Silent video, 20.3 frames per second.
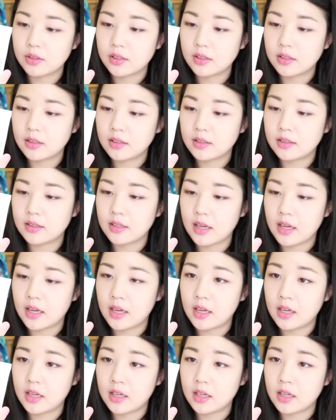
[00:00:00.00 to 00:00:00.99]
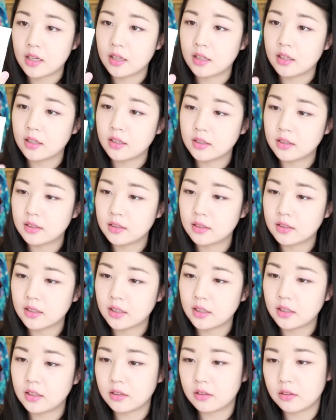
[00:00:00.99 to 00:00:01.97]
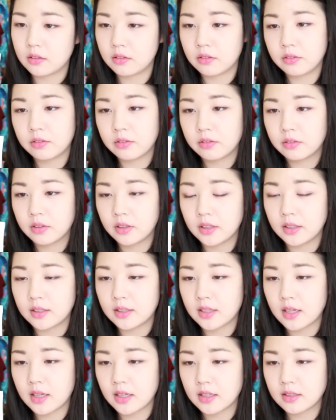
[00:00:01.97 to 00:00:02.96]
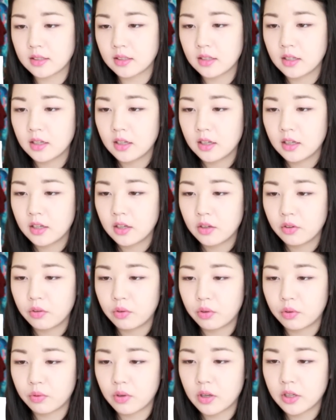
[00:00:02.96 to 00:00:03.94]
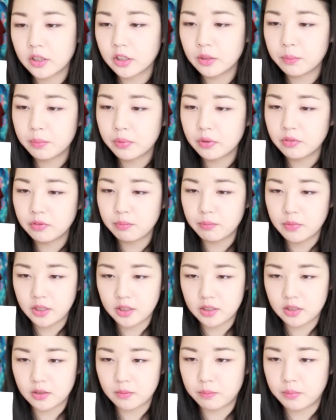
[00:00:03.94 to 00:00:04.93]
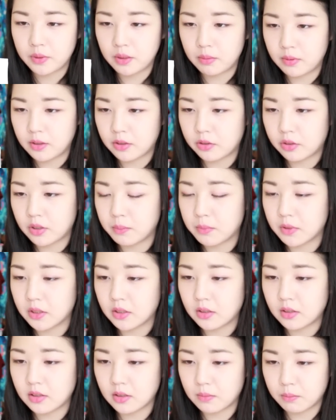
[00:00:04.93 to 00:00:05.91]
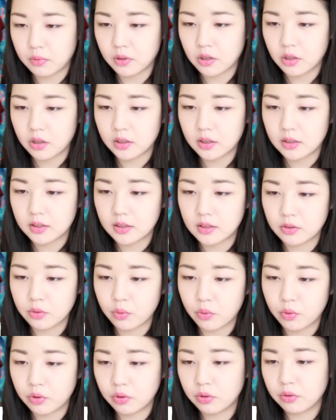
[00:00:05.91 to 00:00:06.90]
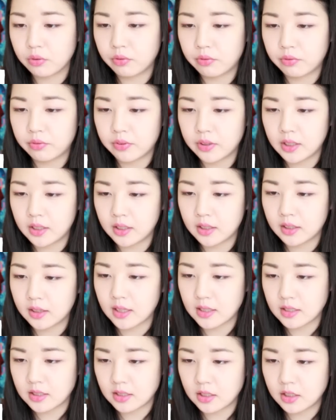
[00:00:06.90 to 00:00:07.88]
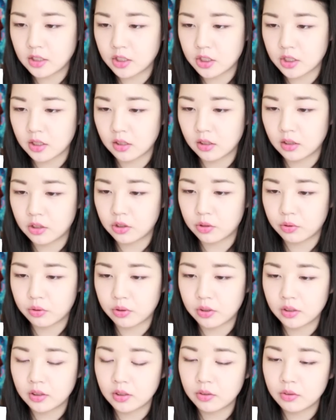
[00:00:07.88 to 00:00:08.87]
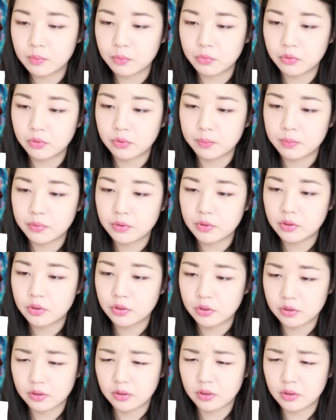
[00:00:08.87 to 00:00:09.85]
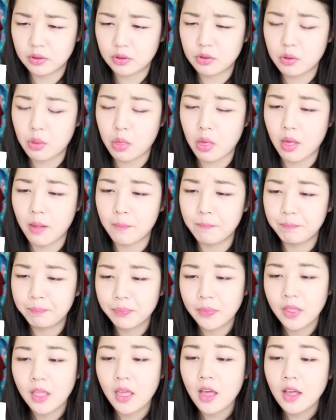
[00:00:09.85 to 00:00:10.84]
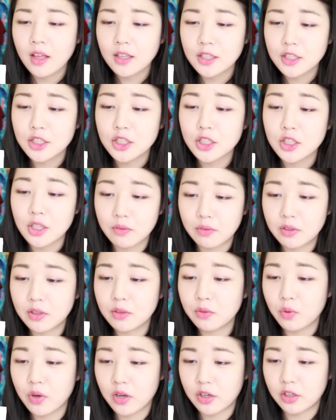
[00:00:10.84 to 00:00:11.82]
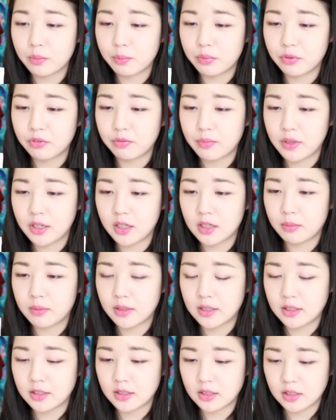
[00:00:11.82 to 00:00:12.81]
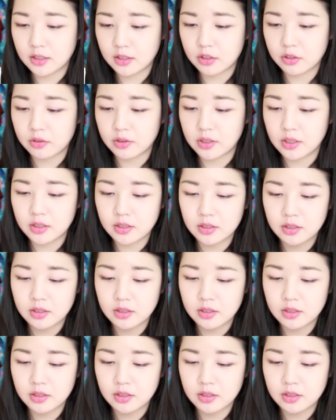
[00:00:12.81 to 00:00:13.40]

This is a it says, for waterproof makeup BB cream on sunblock. This oil-free cleansing gel thoroughly removes the stubborn waterproof makeup and sunscreen.